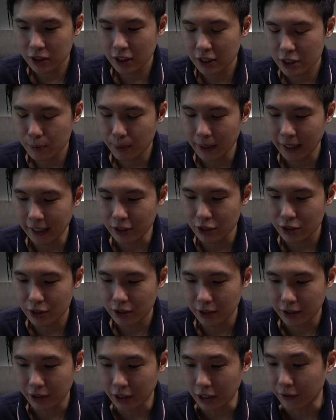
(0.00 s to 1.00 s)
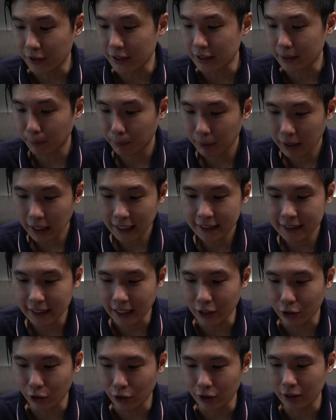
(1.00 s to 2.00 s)
list page, there is a plus
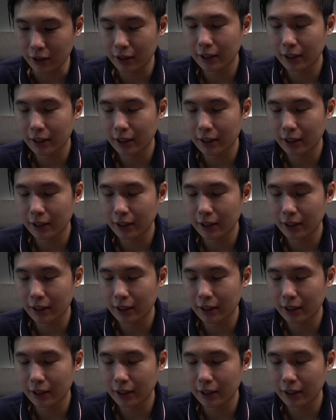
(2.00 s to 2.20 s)
icon.